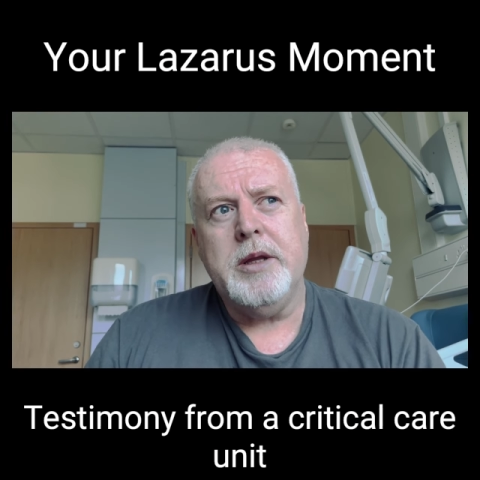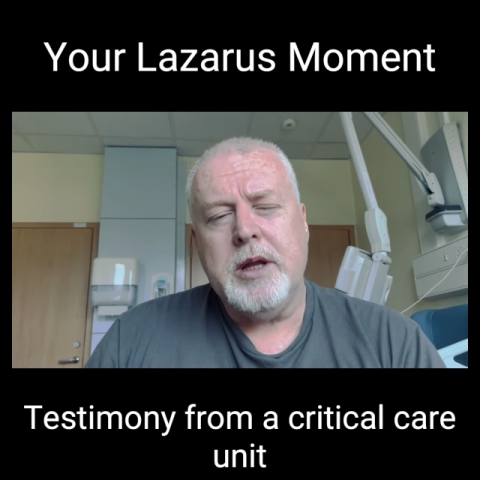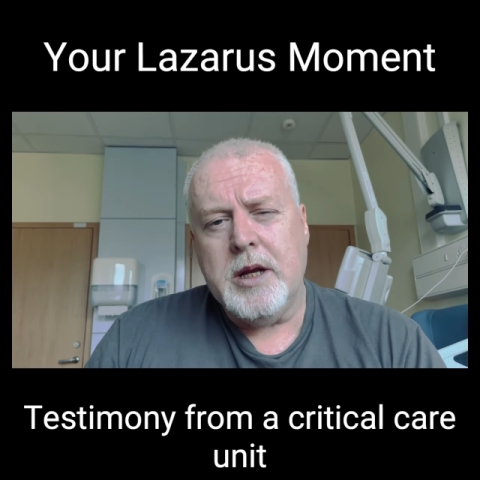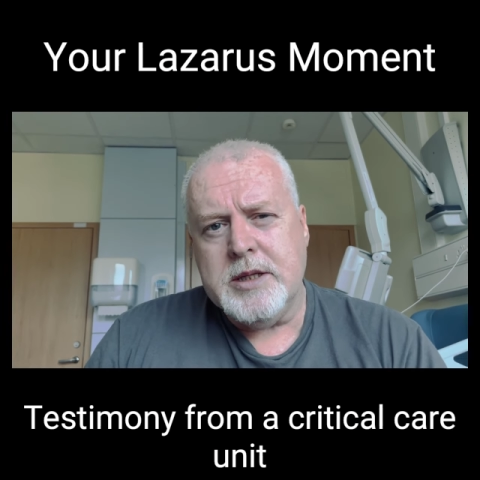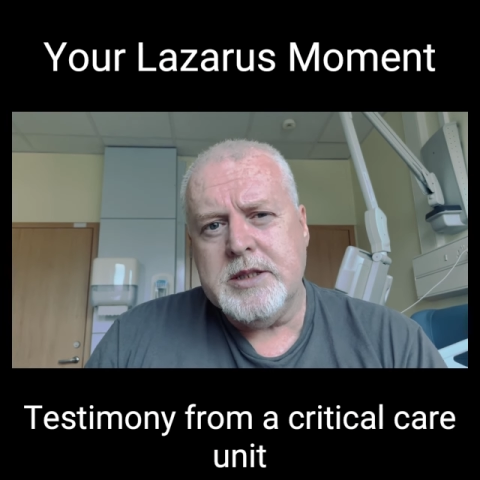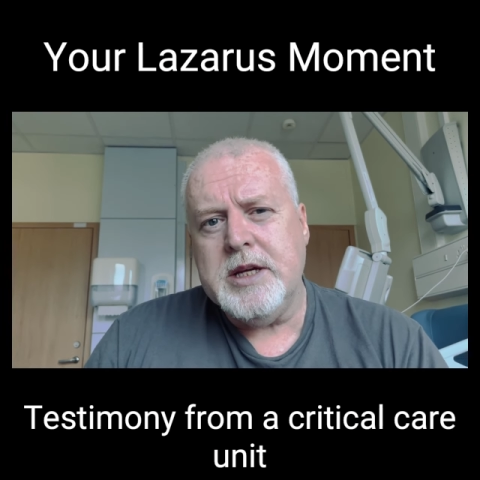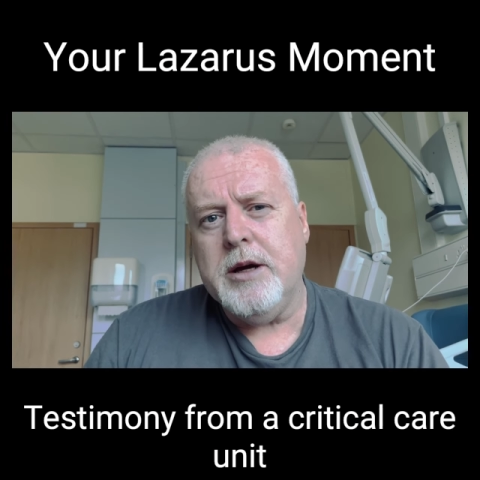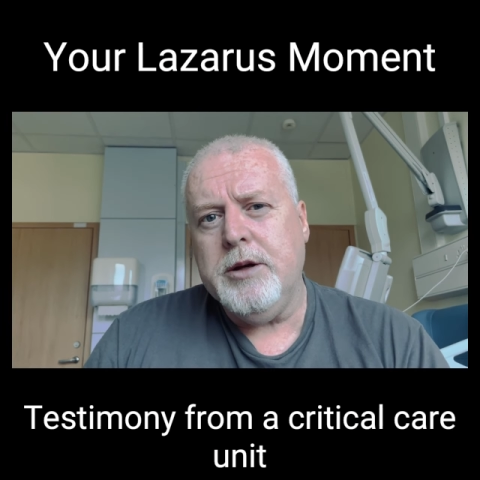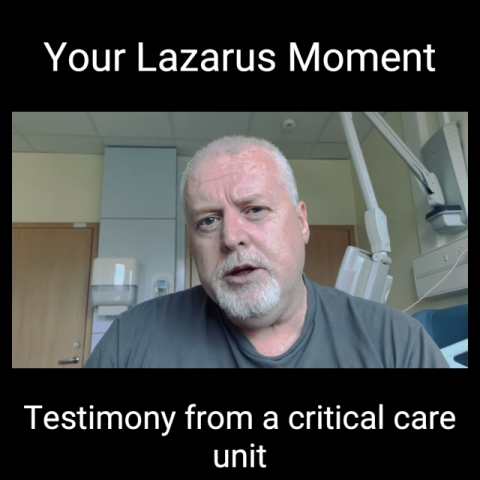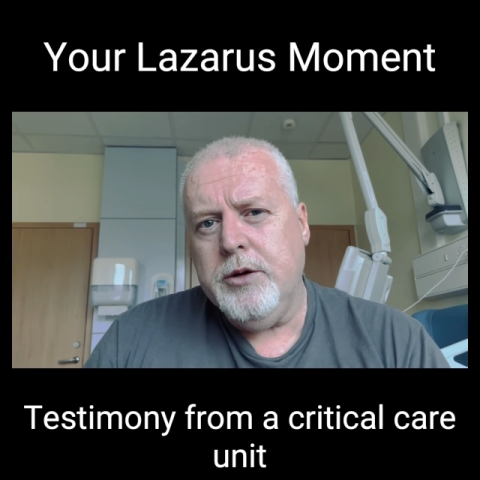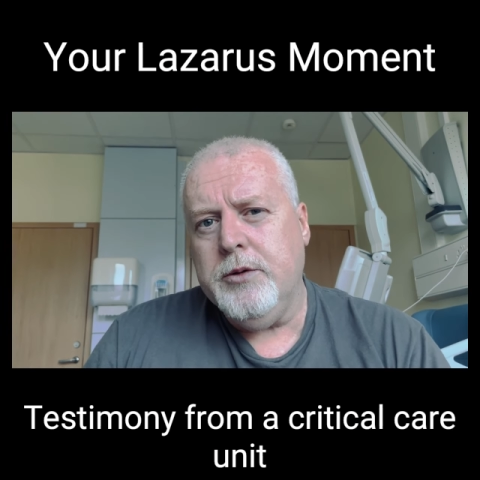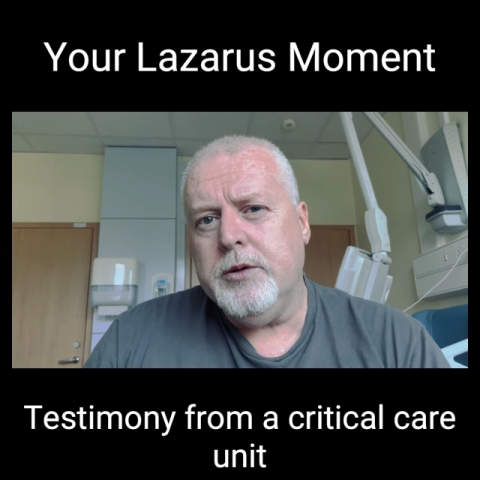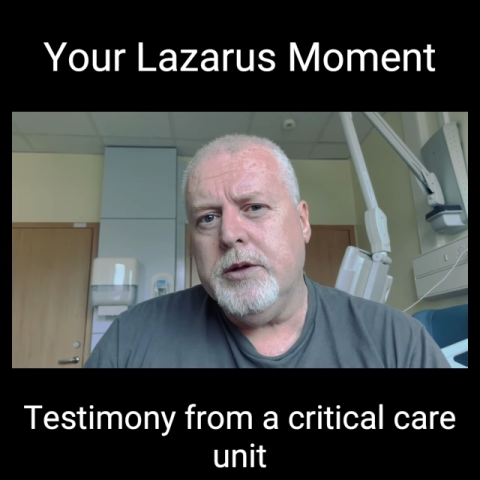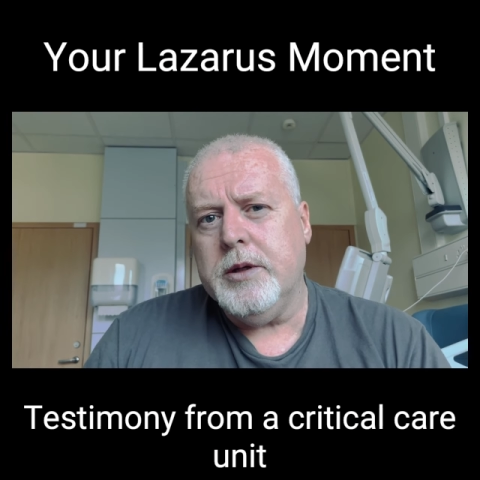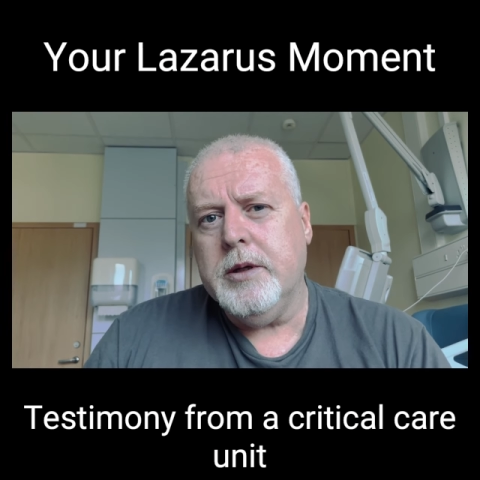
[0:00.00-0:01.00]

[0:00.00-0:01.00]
I tell you